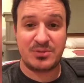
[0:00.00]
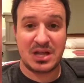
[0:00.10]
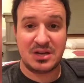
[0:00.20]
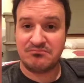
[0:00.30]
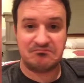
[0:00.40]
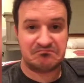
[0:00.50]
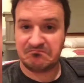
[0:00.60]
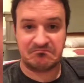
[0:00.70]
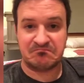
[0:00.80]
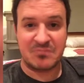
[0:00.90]
updated.
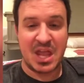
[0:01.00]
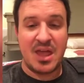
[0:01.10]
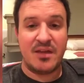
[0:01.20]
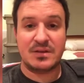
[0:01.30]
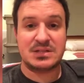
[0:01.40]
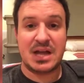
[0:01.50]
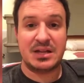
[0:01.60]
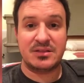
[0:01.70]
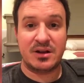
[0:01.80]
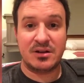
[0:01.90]
If it's not
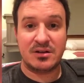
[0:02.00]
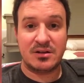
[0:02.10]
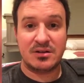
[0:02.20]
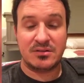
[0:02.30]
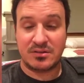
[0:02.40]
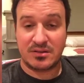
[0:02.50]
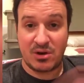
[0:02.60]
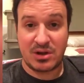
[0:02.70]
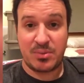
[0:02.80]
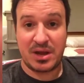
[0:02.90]
in there, they
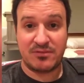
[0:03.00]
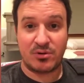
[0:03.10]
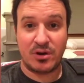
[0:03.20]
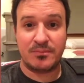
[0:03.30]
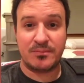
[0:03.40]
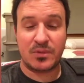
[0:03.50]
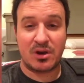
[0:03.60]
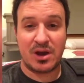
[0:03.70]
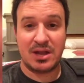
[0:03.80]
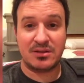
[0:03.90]
don't get paid for it.
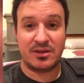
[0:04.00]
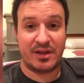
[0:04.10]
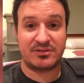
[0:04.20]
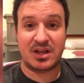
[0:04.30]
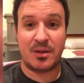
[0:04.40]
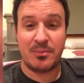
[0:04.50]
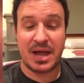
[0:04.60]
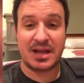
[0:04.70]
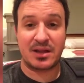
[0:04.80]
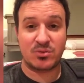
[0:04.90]
All right? They'll have to come
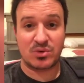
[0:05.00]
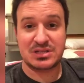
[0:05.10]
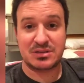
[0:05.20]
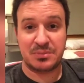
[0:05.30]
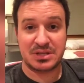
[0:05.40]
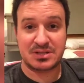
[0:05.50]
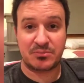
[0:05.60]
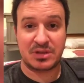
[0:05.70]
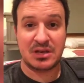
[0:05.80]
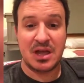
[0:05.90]
back and resubmit
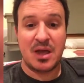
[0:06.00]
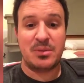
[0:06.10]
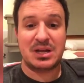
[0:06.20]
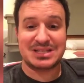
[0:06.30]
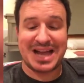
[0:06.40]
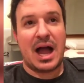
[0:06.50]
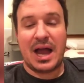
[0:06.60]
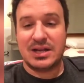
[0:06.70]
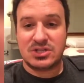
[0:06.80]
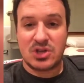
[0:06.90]
something because
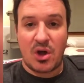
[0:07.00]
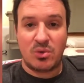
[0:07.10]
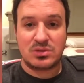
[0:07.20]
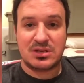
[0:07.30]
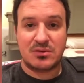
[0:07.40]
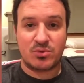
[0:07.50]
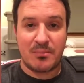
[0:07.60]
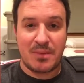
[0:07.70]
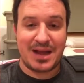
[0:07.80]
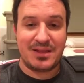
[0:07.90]
I don't
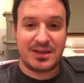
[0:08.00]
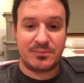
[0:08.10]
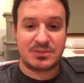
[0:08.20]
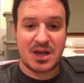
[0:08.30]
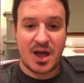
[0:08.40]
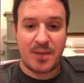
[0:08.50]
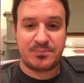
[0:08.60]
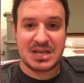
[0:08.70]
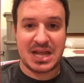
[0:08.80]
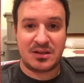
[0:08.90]
remind them to
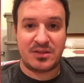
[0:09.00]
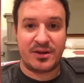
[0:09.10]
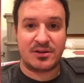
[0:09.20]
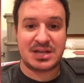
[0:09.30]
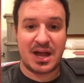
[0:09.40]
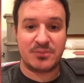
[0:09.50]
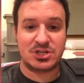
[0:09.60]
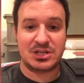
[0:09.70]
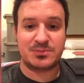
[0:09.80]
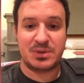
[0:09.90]
update their
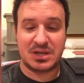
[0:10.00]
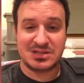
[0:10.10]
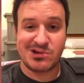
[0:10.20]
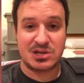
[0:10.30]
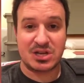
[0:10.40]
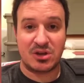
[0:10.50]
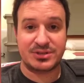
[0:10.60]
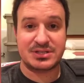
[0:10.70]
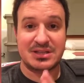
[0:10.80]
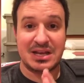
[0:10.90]
timesheets because they're
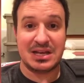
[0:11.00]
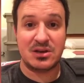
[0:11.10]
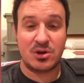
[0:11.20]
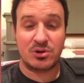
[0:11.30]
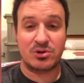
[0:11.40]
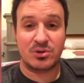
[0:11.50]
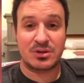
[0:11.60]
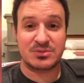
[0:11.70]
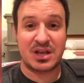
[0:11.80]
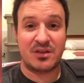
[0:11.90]
adults, they need to know to do it
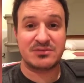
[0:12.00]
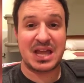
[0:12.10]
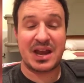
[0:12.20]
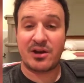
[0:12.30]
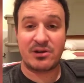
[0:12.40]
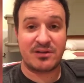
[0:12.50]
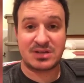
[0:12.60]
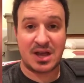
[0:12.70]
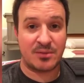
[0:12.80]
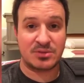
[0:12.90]
themselves, and I don't have
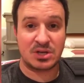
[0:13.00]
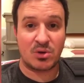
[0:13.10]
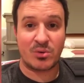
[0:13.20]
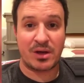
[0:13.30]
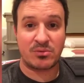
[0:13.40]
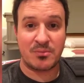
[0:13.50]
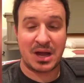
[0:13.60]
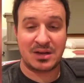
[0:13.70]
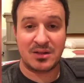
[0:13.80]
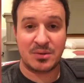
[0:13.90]
time to go around
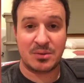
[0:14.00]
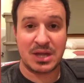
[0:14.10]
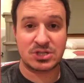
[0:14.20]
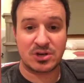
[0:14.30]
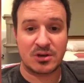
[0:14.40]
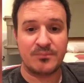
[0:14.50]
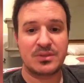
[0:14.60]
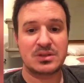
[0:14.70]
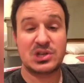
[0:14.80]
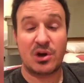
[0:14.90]
reminding them and make sure.
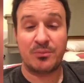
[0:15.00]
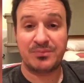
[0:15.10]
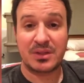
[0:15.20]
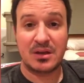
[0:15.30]
So